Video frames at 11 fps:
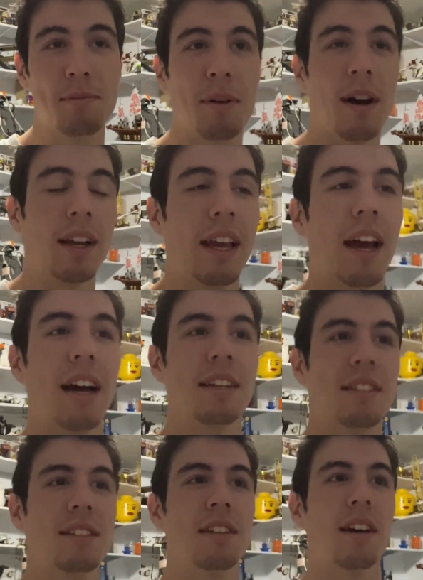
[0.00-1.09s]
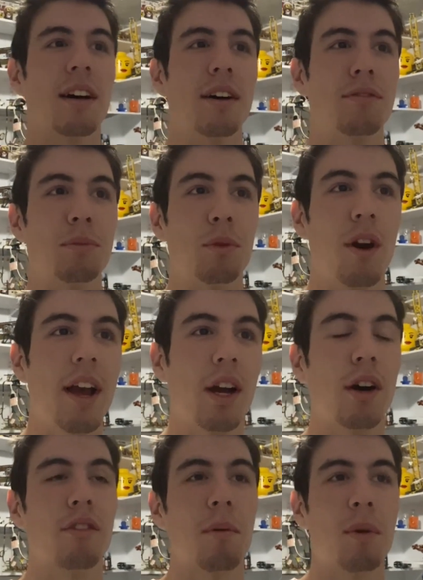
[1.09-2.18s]
podcast from Greg
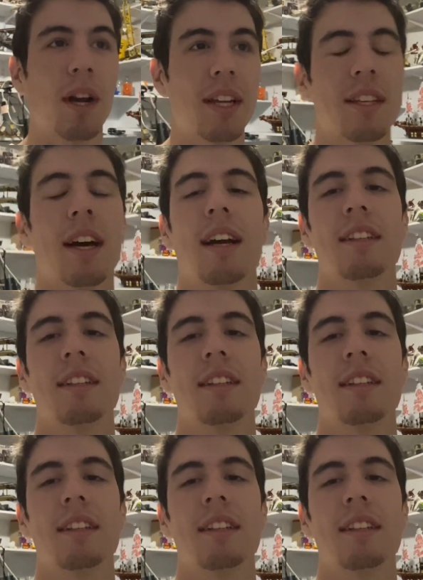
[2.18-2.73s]
over at Brickatech,